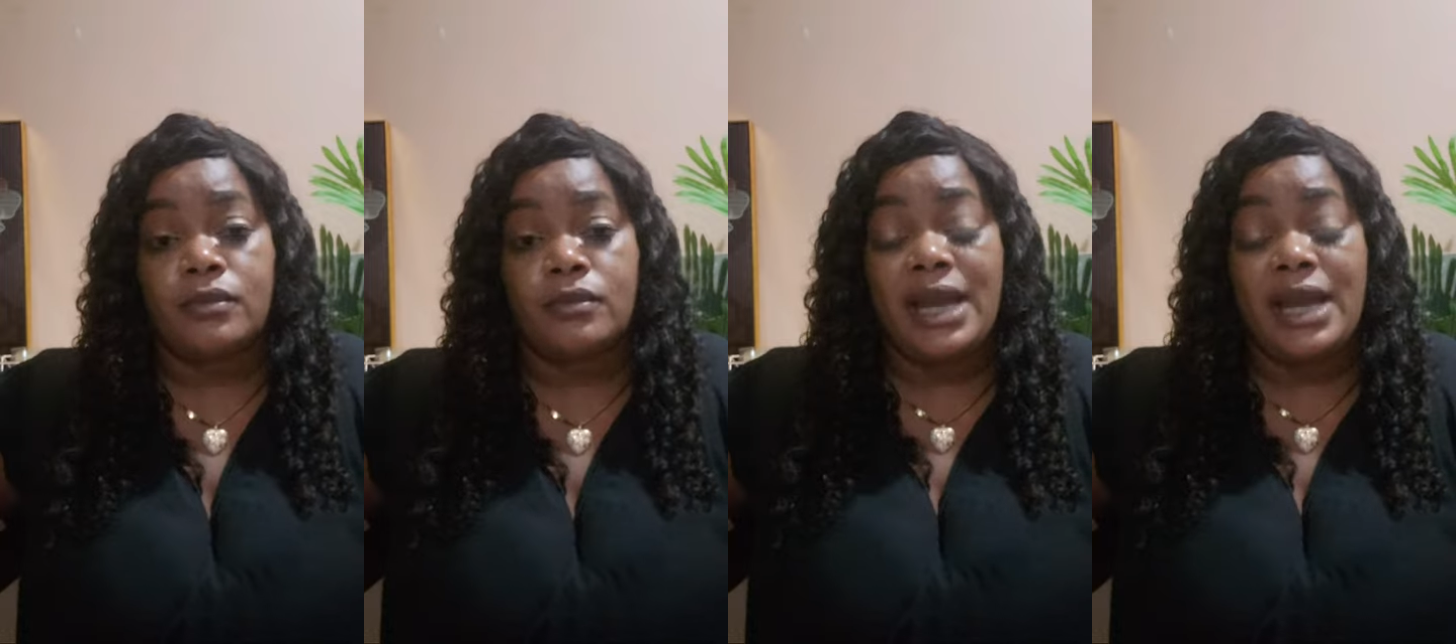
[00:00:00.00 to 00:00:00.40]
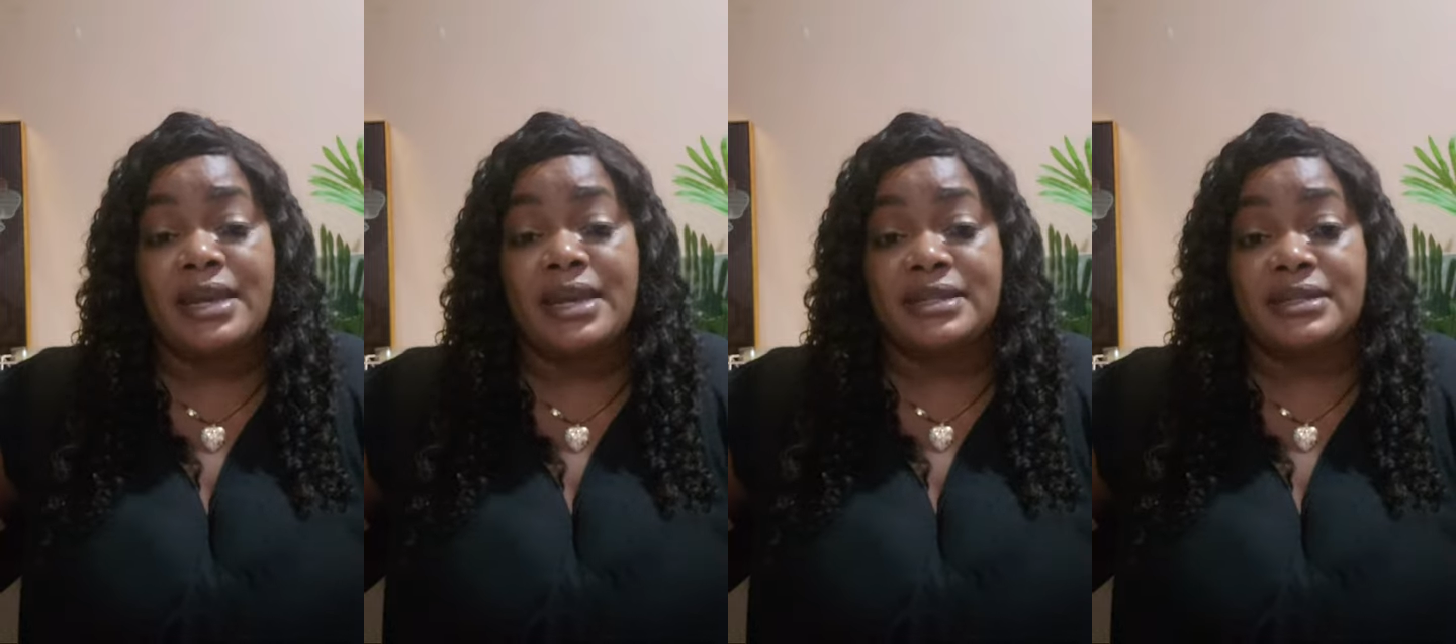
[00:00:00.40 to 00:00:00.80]
You
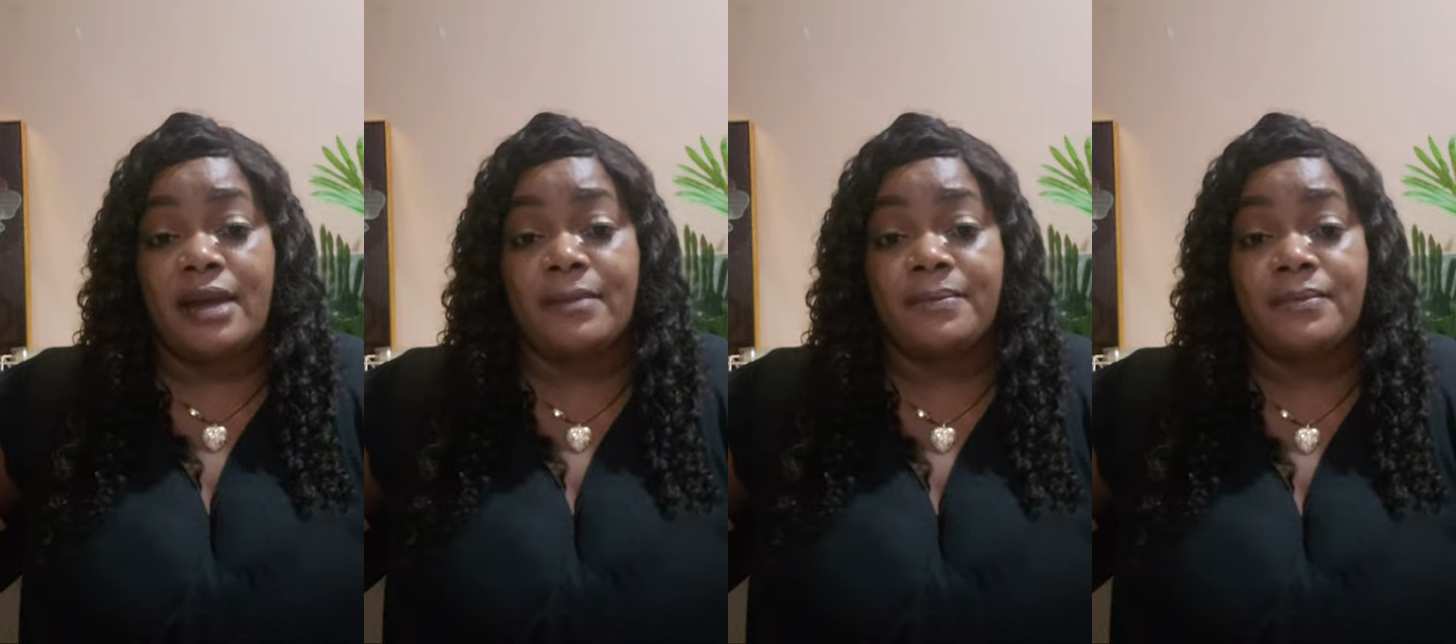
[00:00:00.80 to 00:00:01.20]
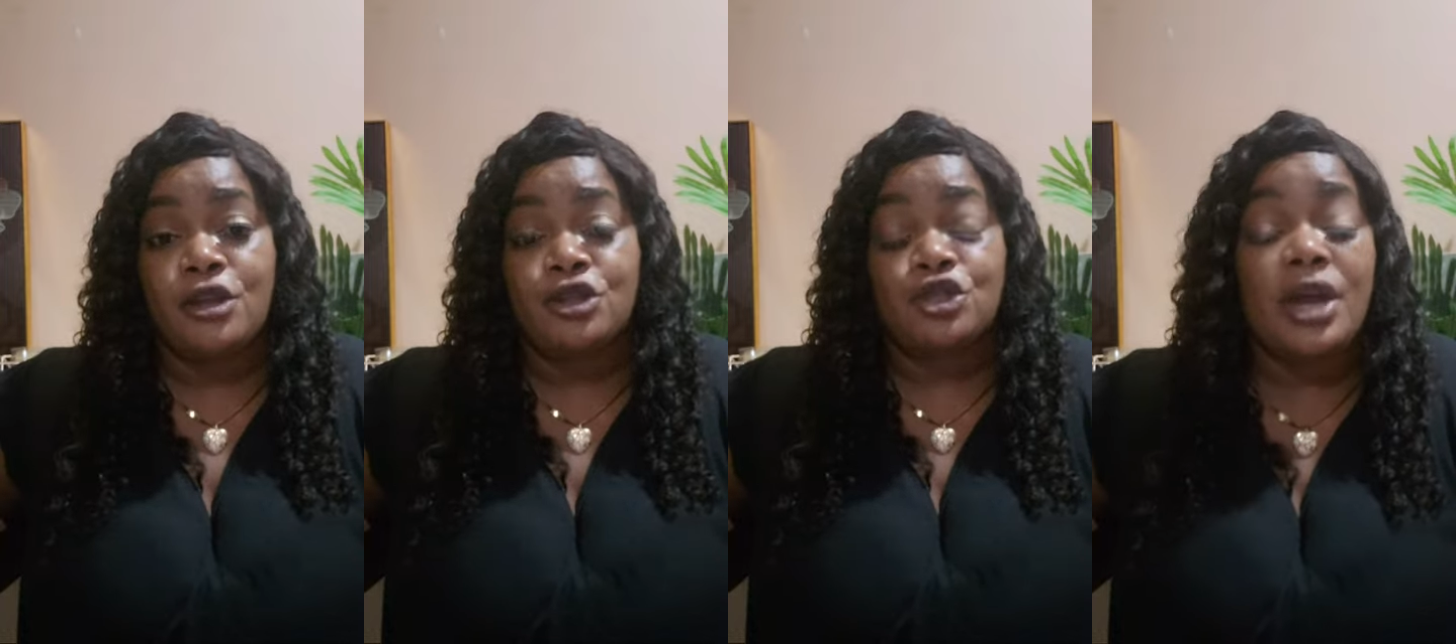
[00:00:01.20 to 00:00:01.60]
understand?
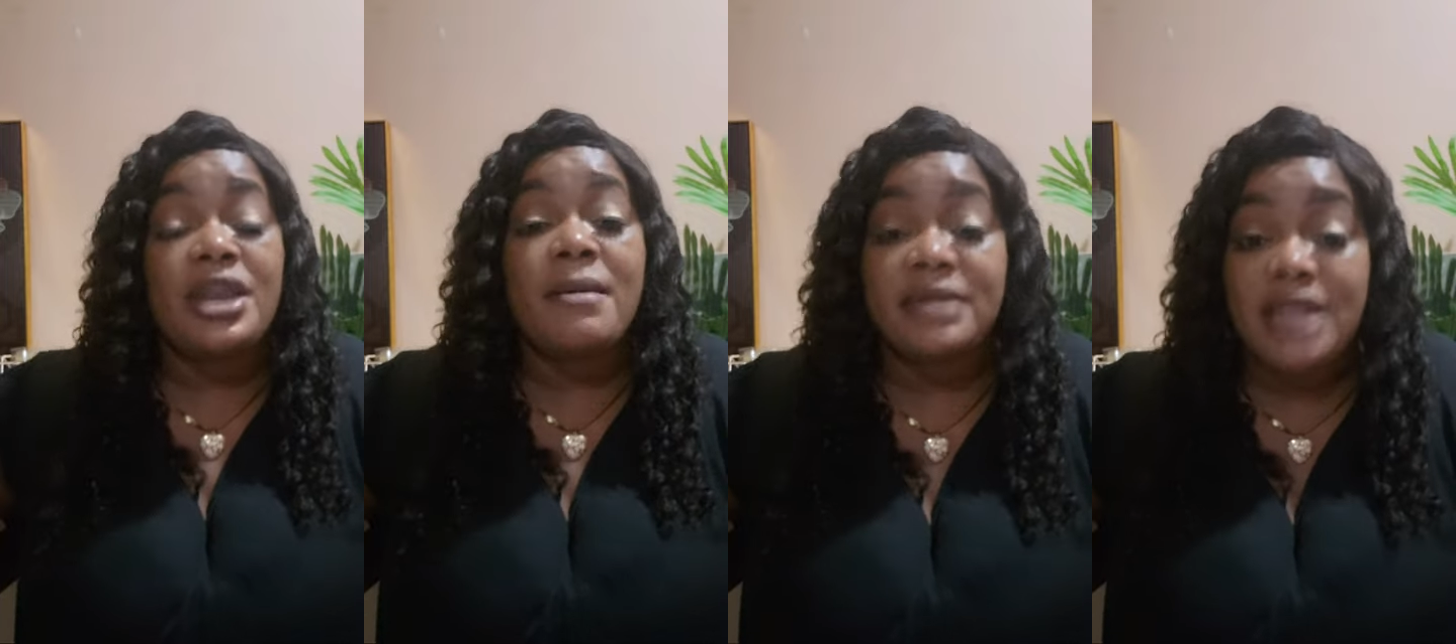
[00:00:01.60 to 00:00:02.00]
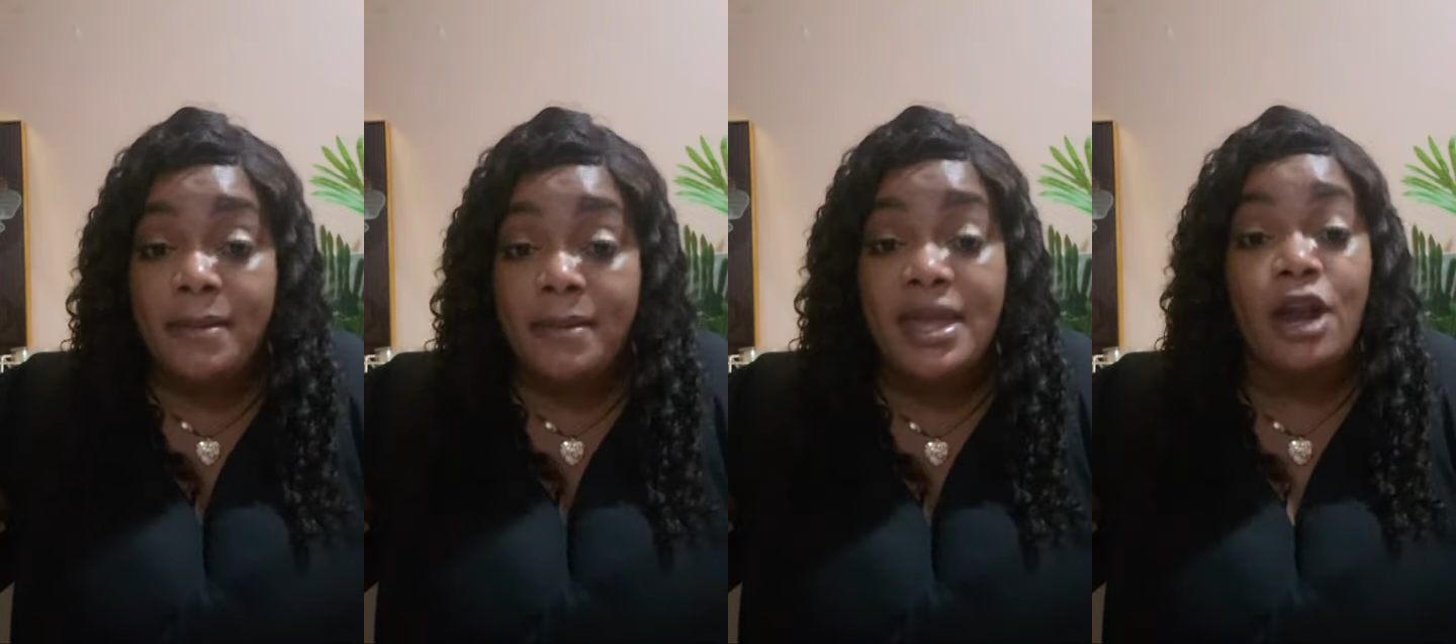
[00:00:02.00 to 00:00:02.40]
So then, every time
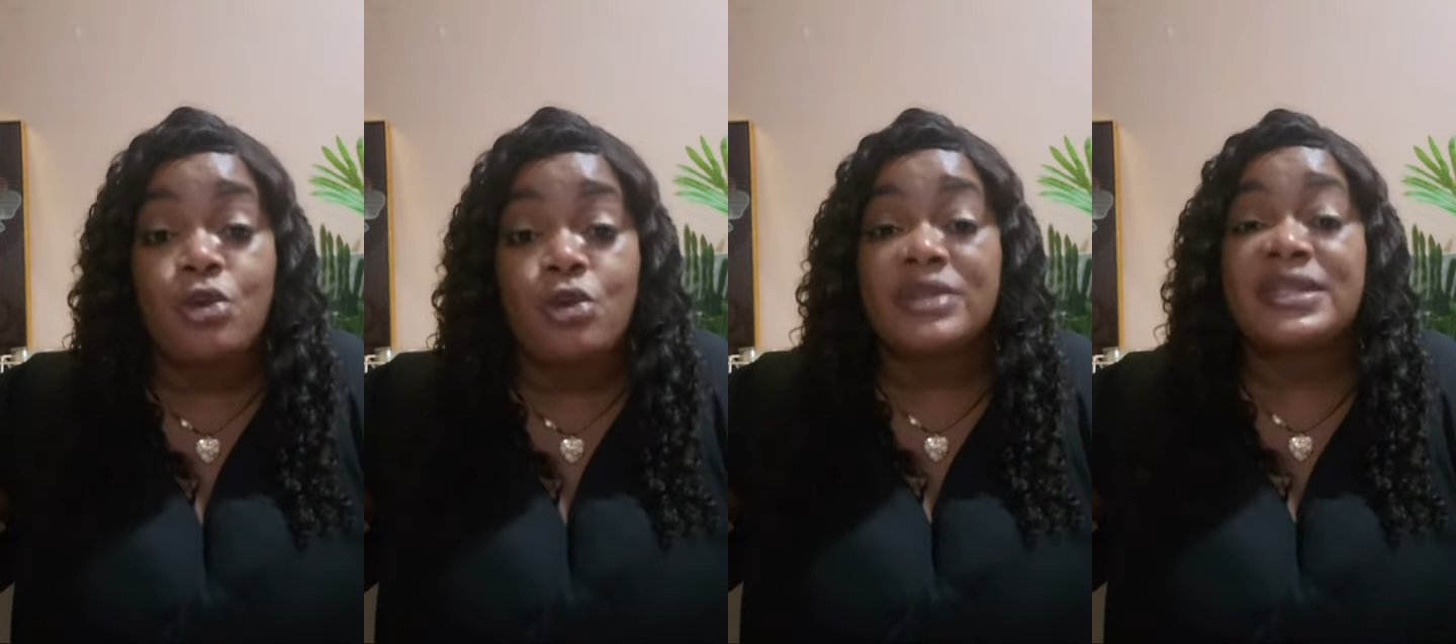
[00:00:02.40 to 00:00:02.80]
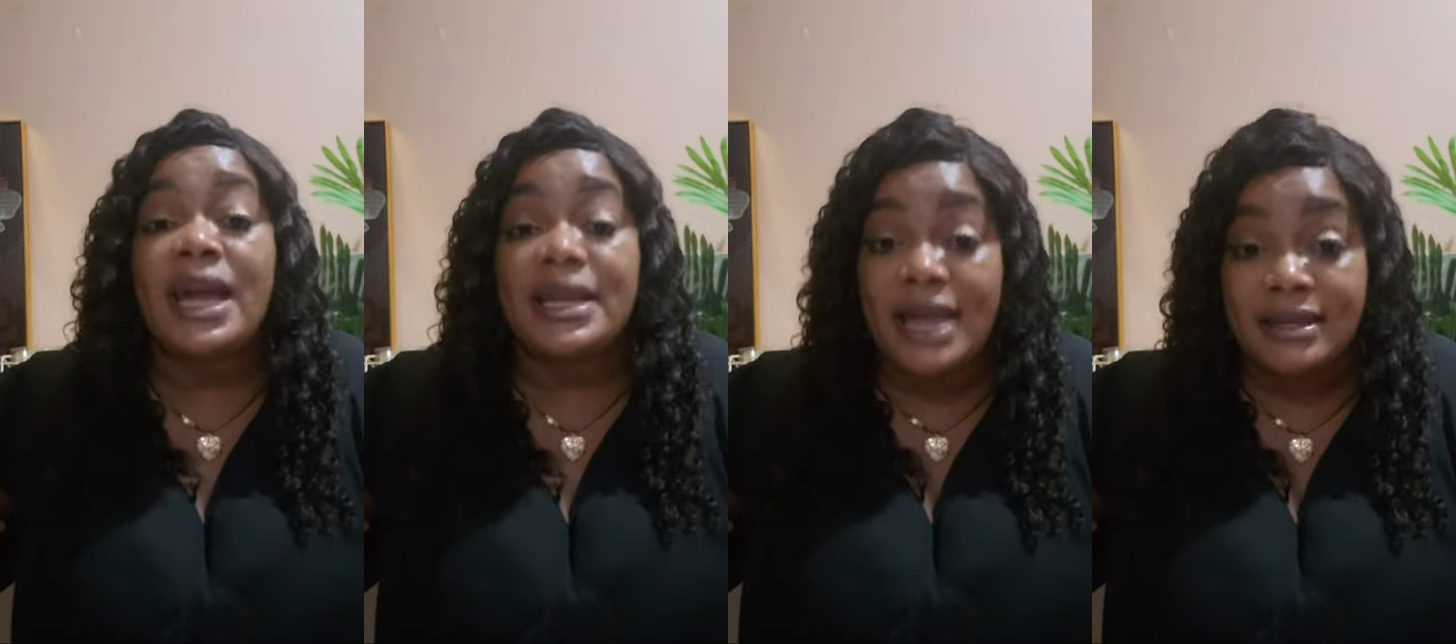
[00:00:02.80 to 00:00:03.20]
they go know, say, I
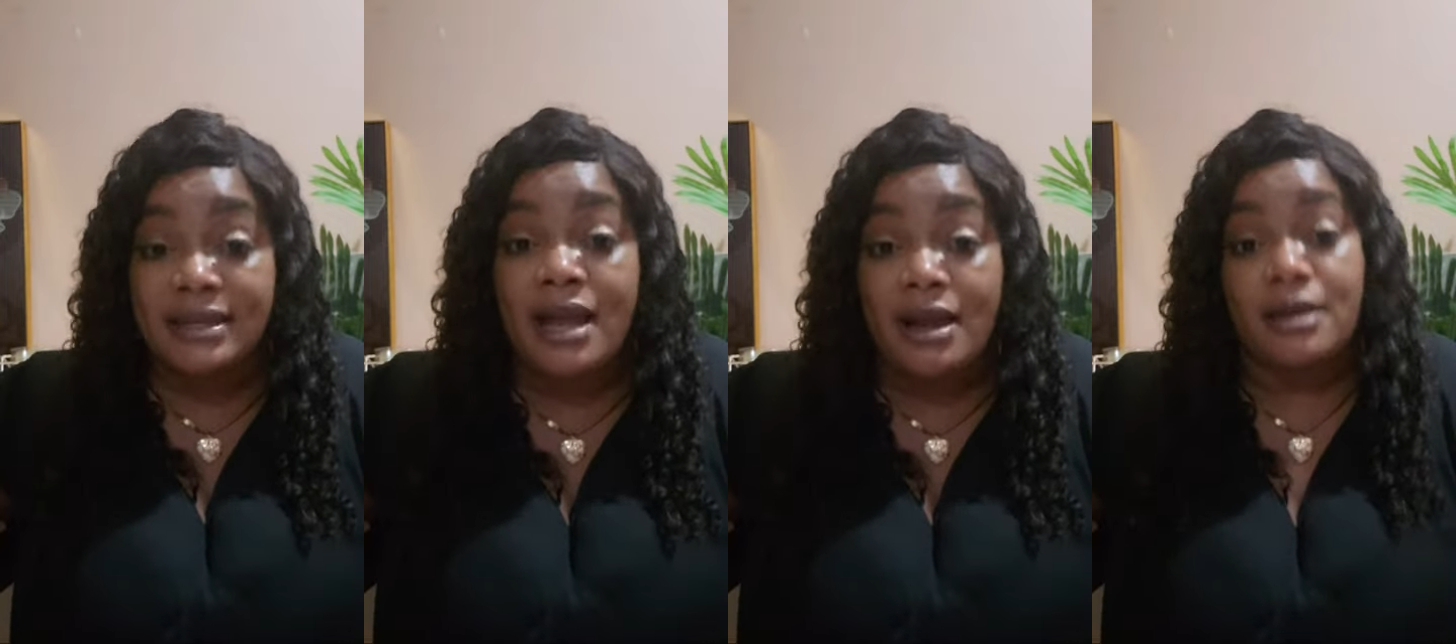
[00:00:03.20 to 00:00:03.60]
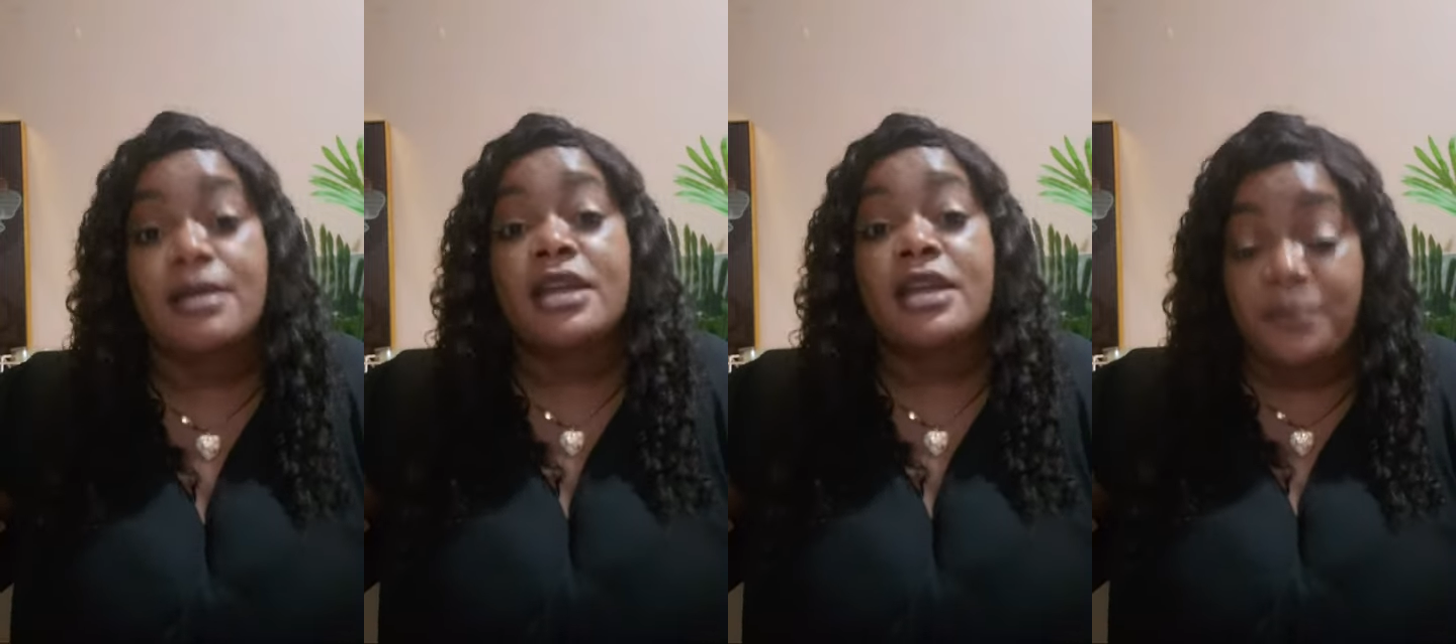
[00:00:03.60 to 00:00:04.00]
in a tank,
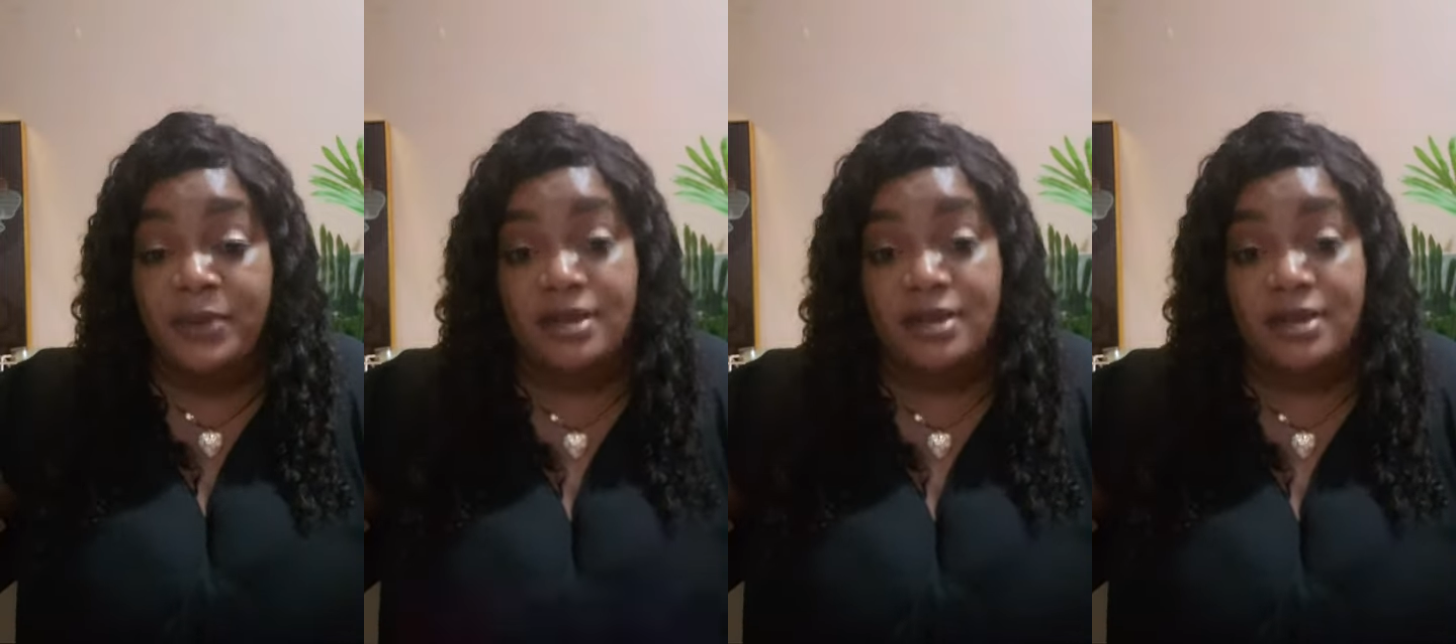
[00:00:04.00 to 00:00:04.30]
he pick me